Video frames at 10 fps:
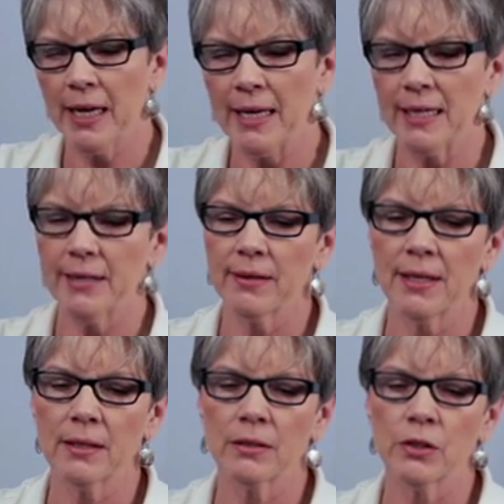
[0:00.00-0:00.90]
and I
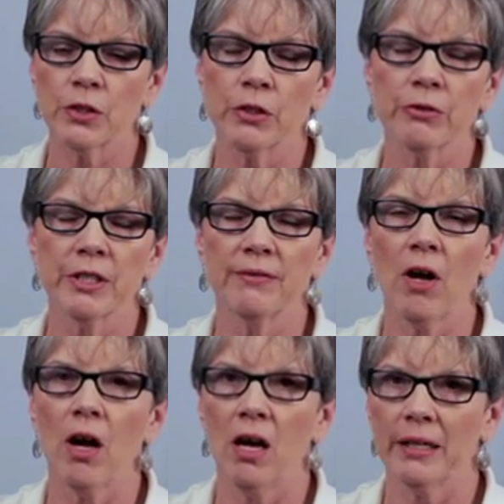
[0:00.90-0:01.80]
think children of
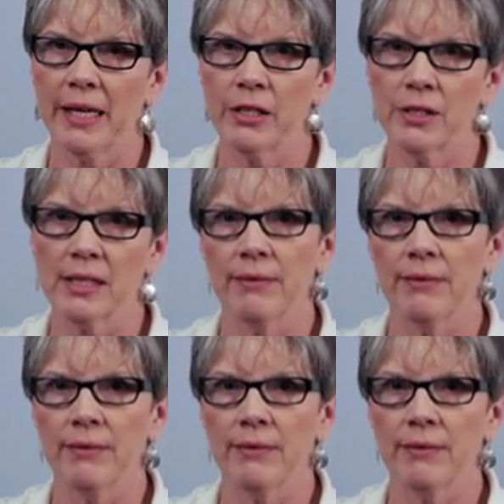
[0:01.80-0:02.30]
all ages,